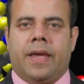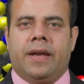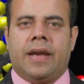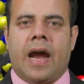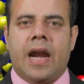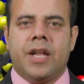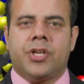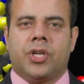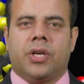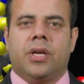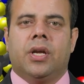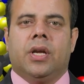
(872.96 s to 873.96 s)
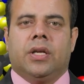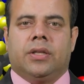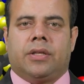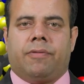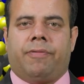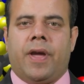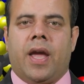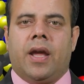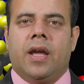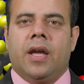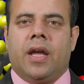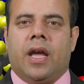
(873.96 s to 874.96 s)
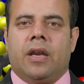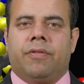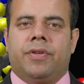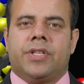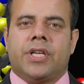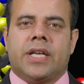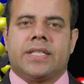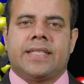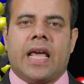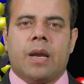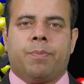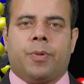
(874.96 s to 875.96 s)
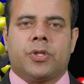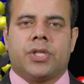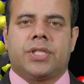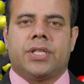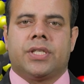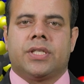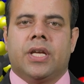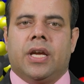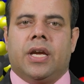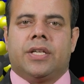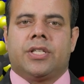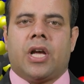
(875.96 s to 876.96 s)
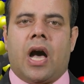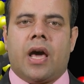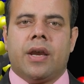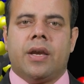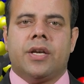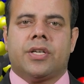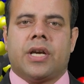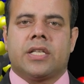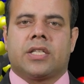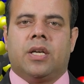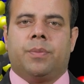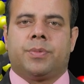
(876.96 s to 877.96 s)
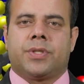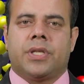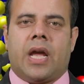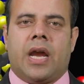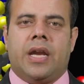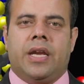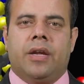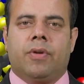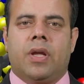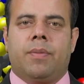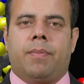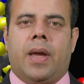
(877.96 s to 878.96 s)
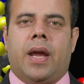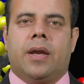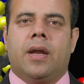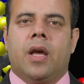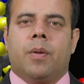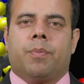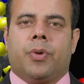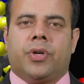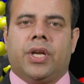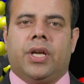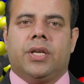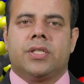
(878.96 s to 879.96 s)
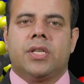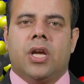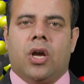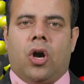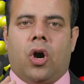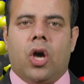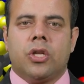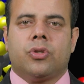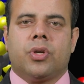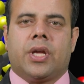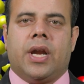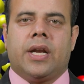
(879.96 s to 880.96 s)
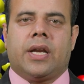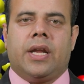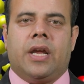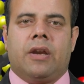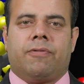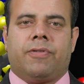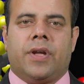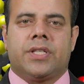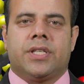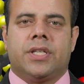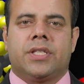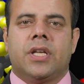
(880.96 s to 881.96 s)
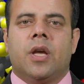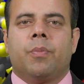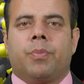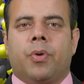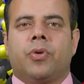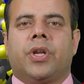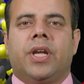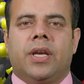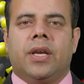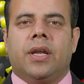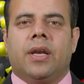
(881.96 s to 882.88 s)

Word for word: In addition, the way in which a cell processes its RNA transcripts and newly made proteins also greatly influences protein